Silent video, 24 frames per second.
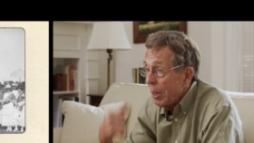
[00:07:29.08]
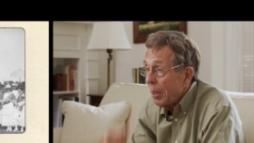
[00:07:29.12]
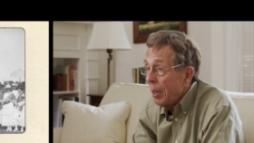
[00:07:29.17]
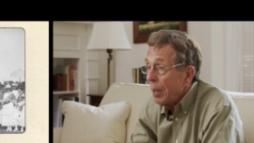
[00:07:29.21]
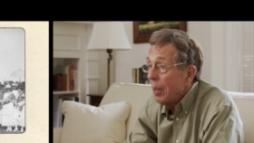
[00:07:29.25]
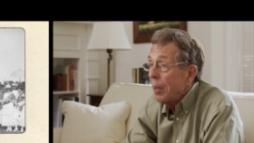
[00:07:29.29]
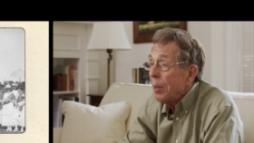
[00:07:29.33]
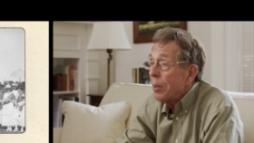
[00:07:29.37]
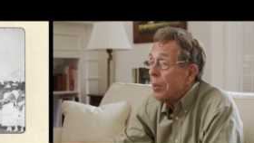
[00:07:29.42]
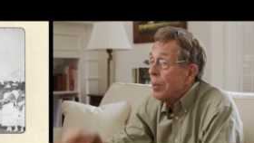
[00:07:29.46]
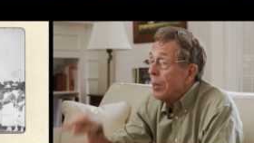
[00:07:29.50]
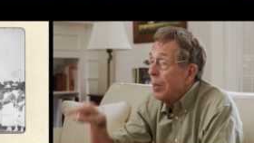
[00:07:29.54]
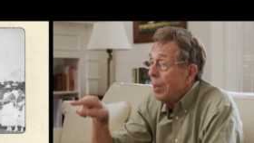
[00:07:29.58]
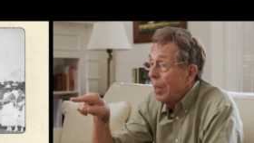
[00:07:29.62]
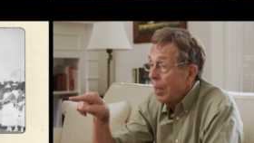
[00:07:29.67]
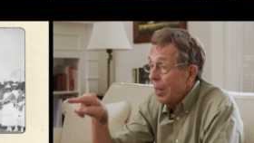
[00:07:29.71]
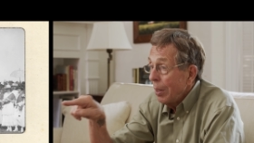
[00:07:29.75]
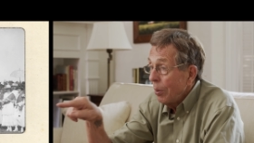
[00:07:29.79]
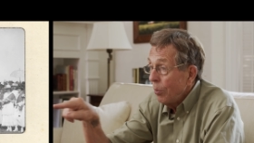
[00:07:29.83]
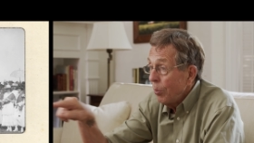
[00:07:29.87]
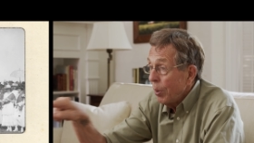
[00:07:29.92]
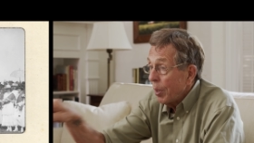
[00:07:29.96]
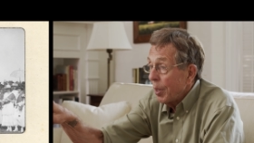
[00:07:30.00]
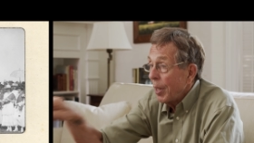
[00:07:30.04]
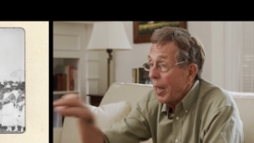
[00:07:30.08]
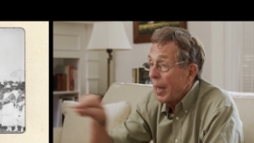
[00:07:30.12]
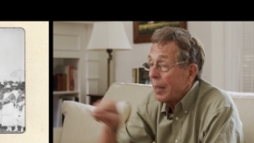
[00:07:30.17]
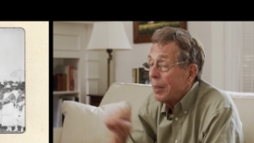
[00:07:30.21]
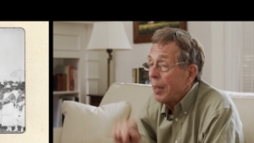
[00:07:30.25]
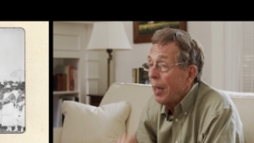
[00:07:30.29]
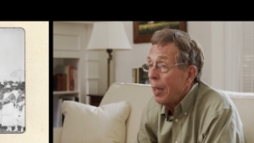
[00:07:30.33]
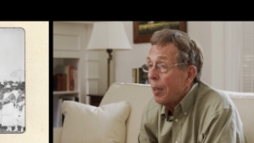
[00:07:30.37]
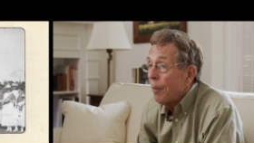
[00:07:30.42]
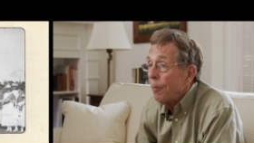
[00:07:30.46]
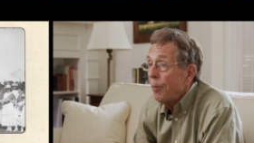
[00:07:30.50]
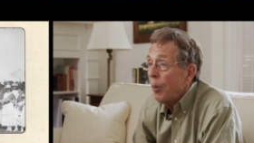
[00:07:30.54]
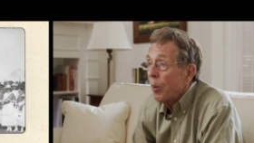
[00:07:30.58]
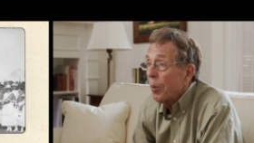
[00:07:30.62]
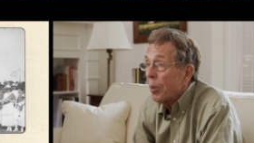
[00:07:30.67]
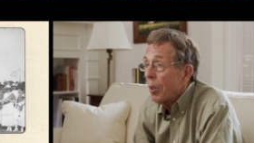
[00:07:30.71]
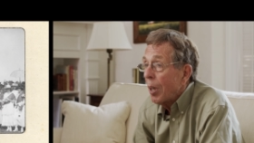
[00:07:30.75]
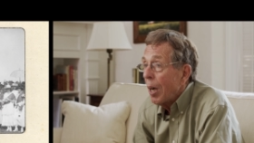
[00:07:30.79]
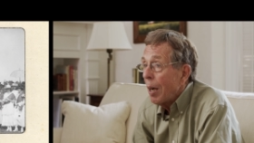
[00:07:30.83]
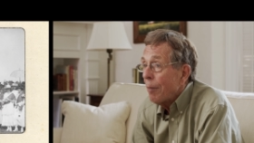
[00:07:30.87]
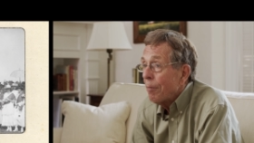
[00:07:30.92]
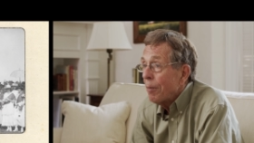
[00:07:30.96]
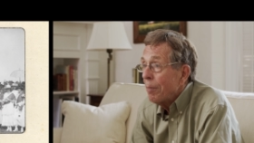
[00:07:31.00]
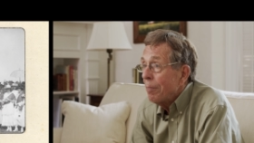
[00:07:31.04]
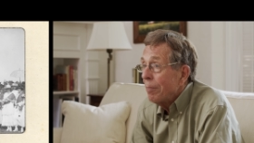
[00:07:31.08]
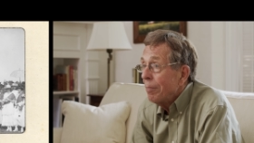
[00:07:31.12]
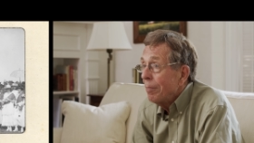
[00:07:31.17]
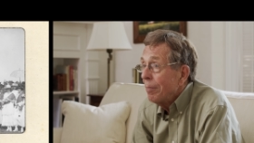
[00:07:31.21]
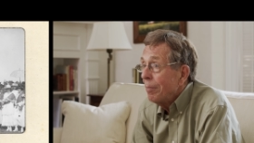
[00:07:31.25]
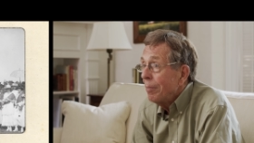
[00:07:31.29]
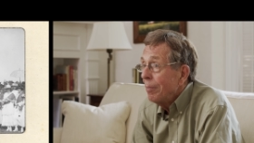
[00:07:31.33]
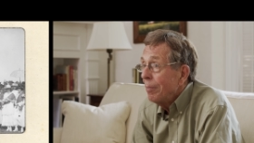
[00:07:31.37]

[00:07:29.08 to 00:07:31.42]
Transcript: begins with that kind of photograph.